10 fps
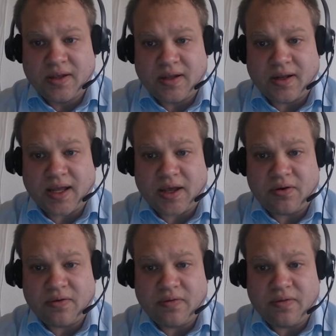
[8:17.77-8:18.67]

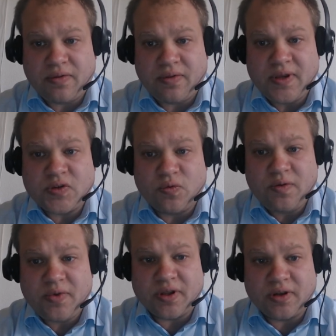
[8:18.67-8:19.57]
Now, this
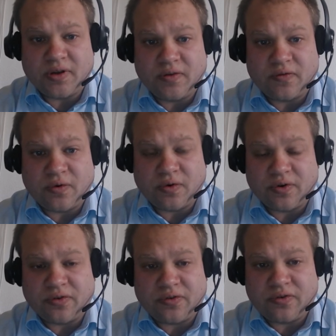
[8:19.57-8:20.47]
woman, of
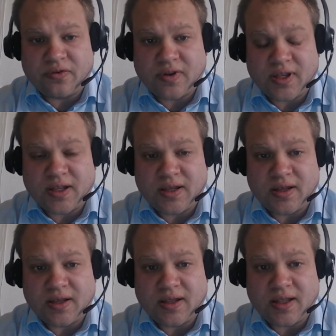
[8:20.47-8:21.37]
course,
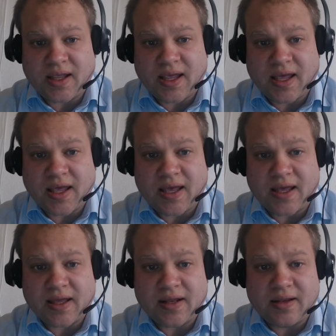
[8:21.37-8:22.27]

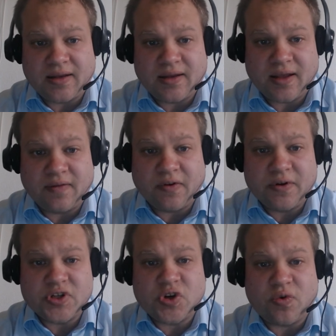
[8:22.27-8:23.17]
had a very
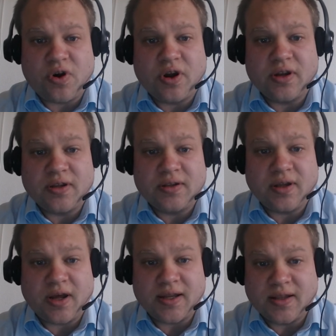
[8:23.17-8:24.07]
strong
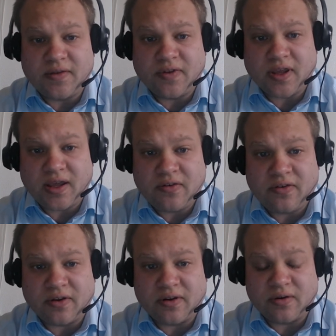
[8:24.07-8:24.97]

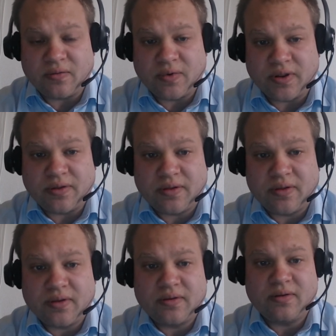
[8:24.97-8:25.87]
identification with
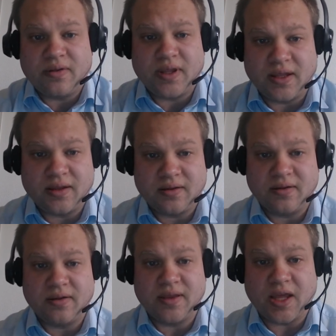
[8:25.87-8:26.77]
the
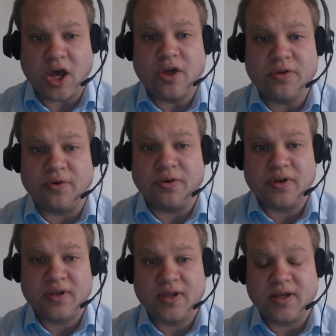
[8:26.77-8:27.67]
other
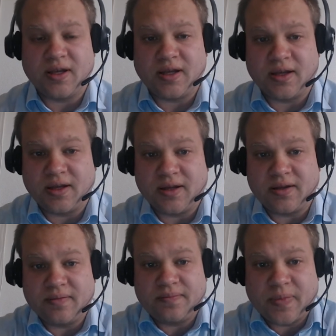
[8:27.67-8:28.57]

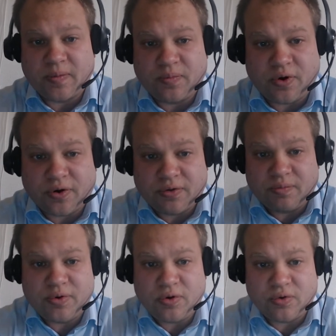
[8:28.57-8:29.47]
part of the
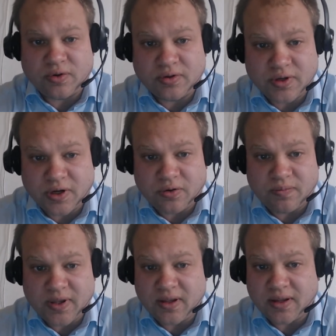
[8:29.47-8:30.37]
pole, you know,
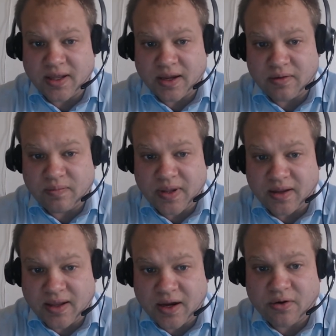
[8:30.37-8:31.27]
being
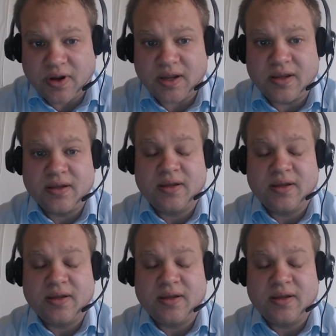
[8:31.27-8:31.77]
caring,